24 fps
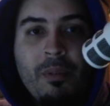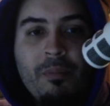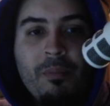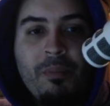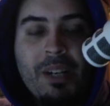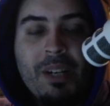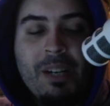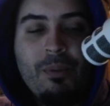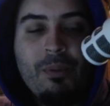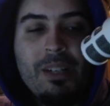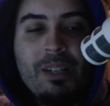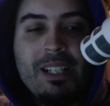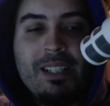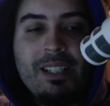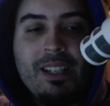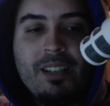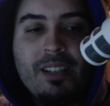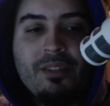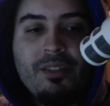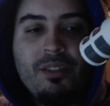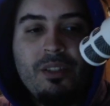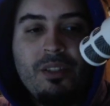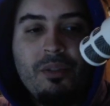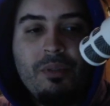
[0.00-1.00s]
But what it
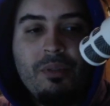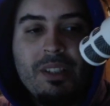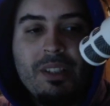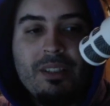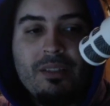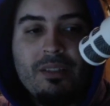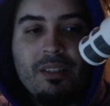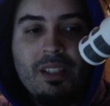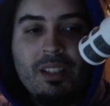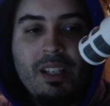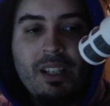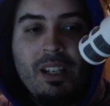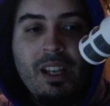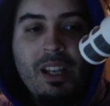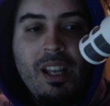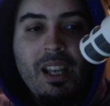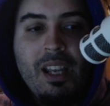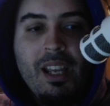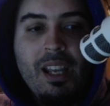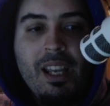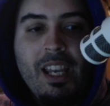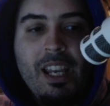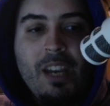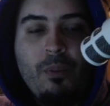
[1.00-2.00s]
does do is
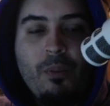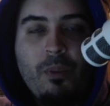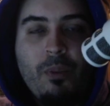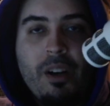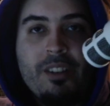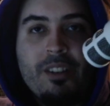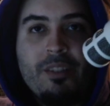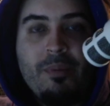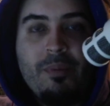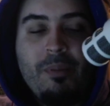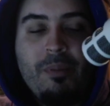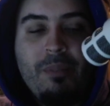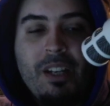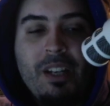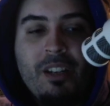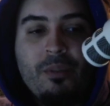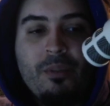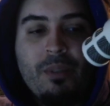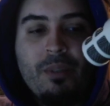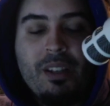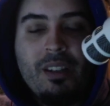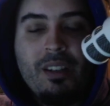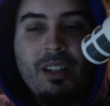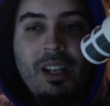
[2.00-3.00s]
it works a bit better
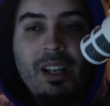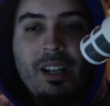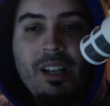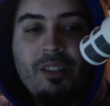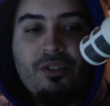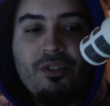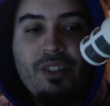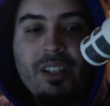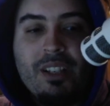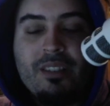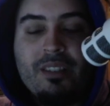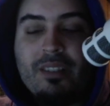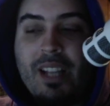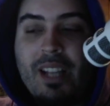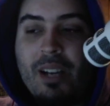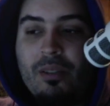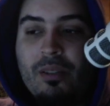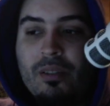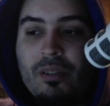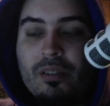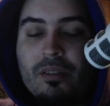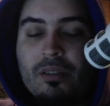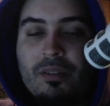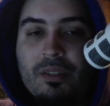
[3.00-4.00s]
with Jinx now.
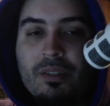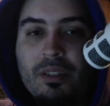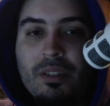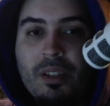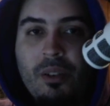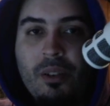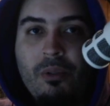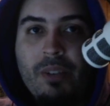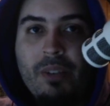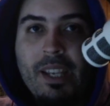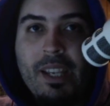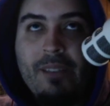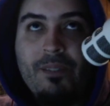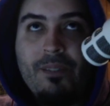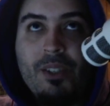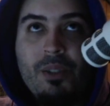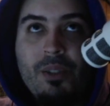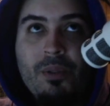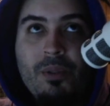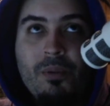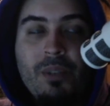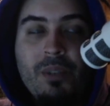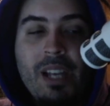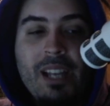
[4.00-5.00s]
So if
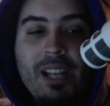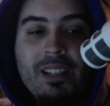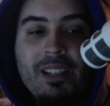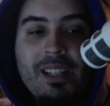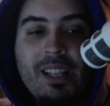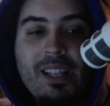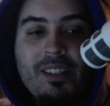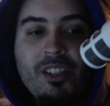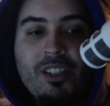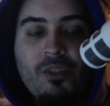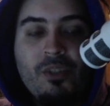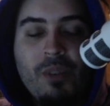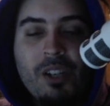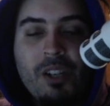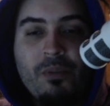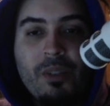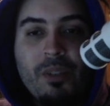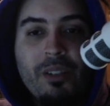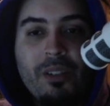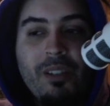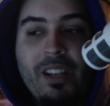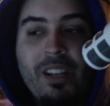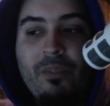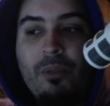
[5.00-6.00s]
you get into that situation where
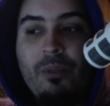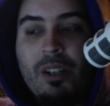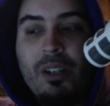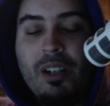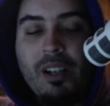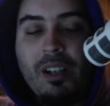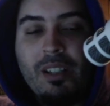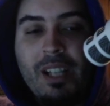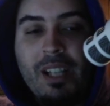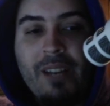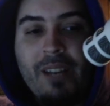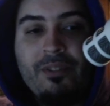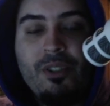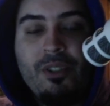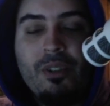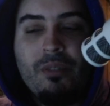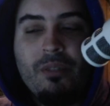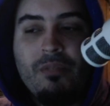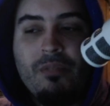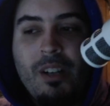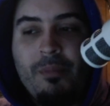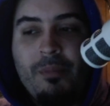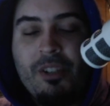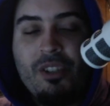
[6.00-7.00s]
you only have 1 card left, you
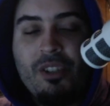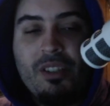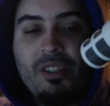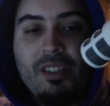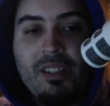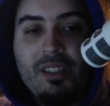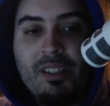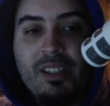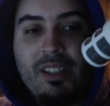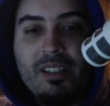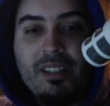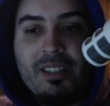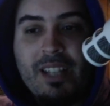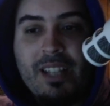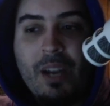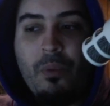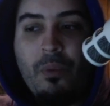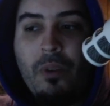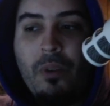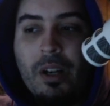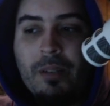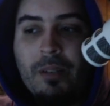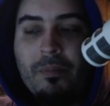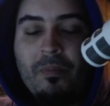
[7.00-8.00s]
could Rummage and just ditch that
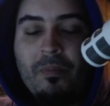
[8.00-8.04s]
1.